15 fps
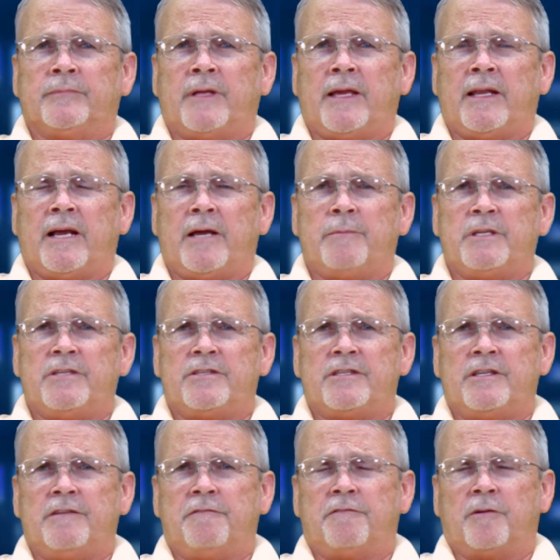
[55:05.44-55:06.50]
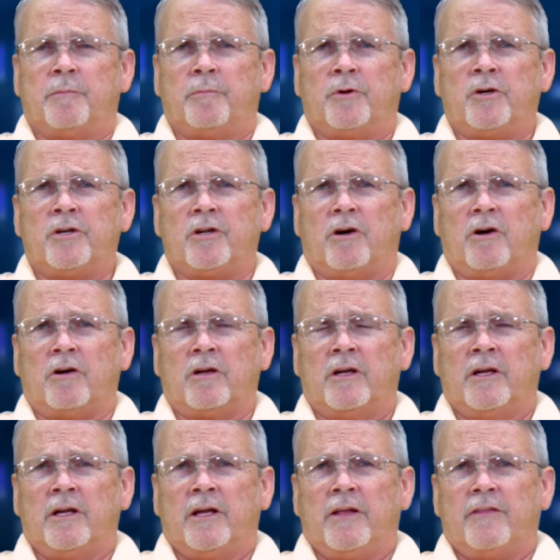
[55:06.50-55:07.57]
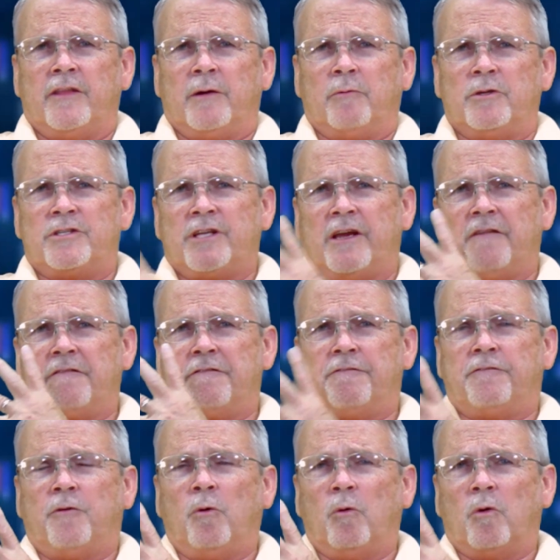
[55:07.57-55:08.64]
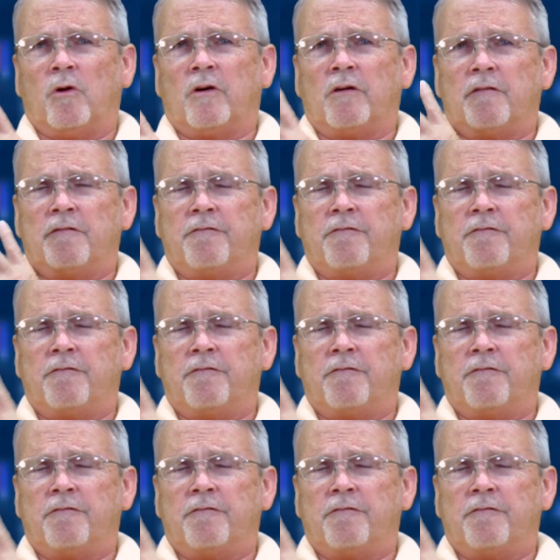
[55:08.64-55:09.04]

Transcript: IBC from Bird Dog that would take 4